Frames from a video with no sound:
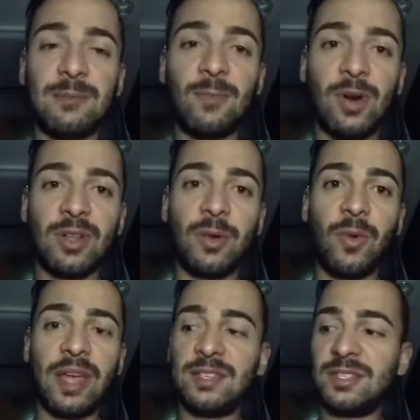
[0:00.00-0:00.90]
other
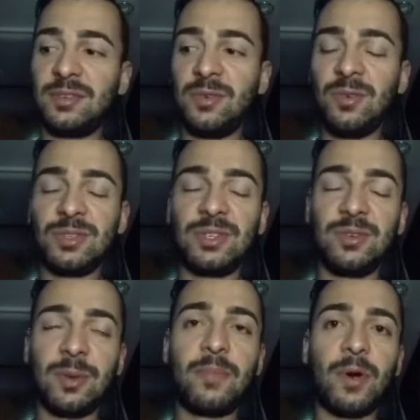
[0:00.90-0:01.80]
way to
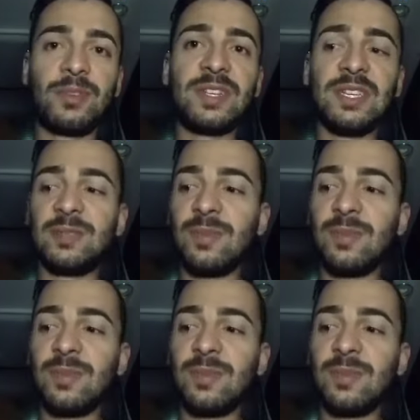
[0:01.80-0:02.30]
approach this.